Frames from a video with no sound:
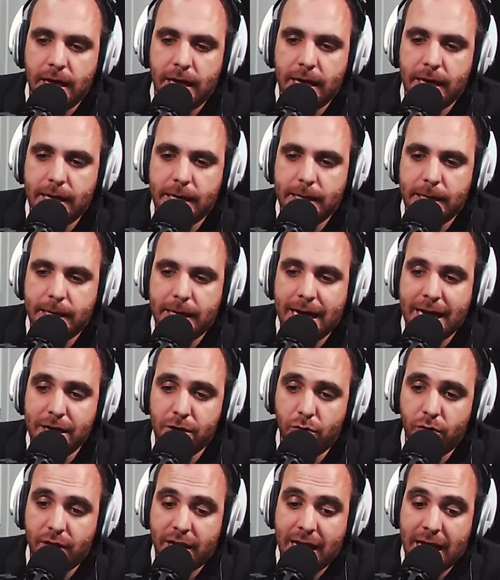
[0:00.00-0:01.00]
I
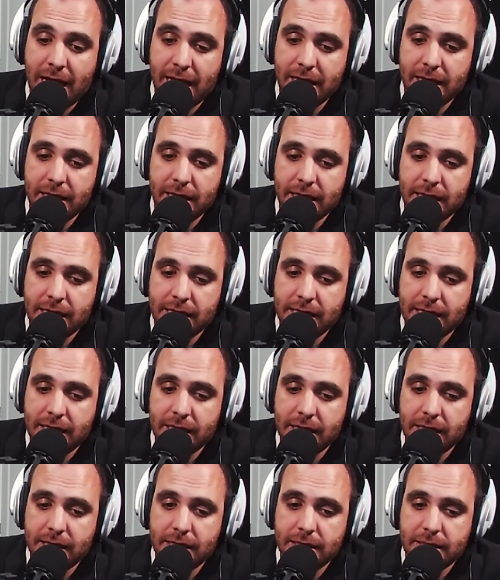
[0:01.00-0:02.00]
know that
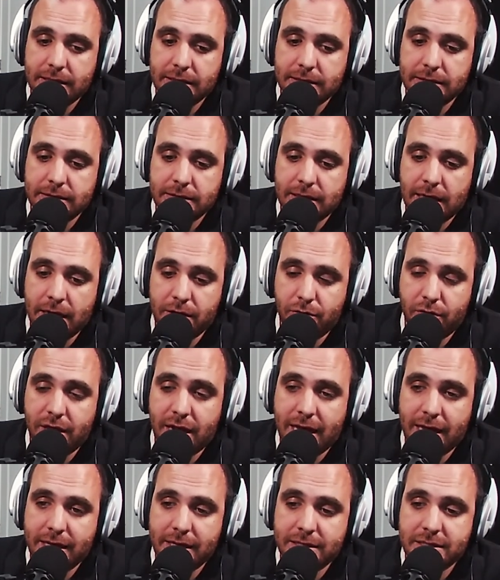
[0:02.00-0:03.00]
I know
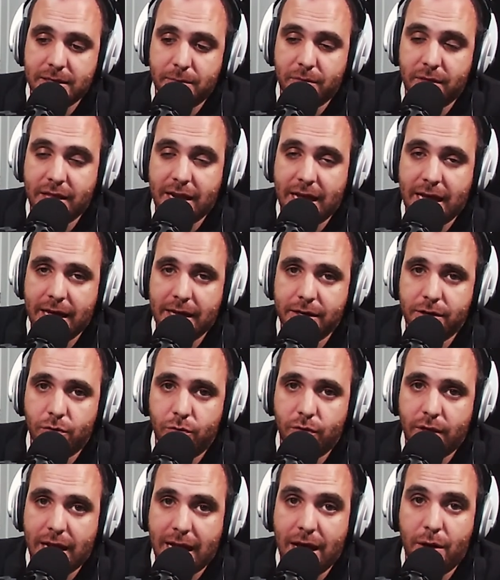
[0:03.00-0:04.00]
that it's something that I
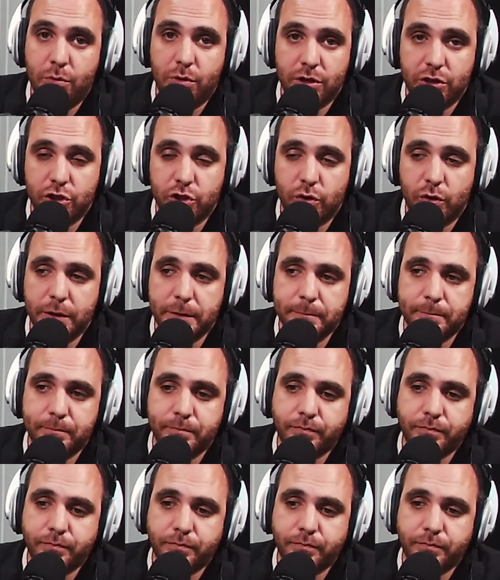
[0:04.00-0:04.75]
know that I would enjoy.